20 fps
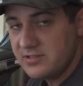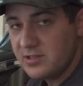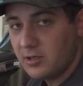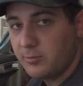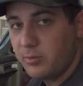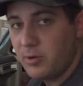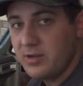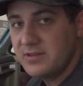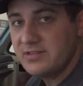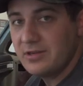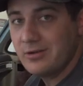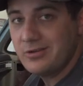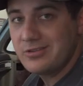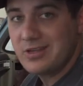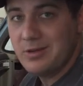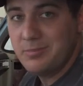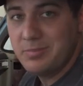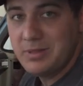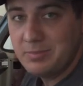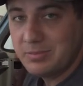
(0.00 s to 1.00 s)
0.0 and it's
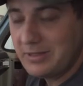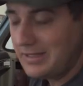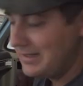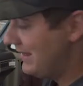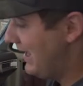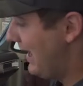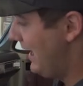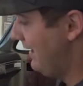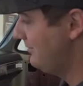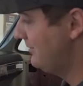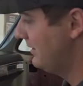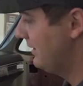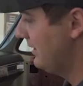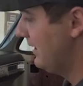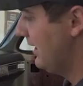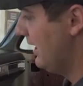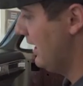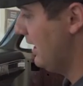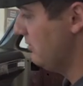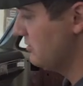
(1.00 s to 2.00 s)
gonna beep like that.
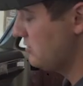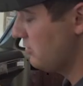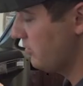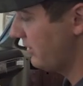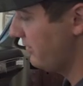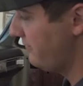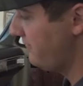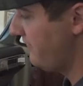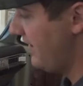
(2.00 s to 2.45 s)
Um, so we're gonna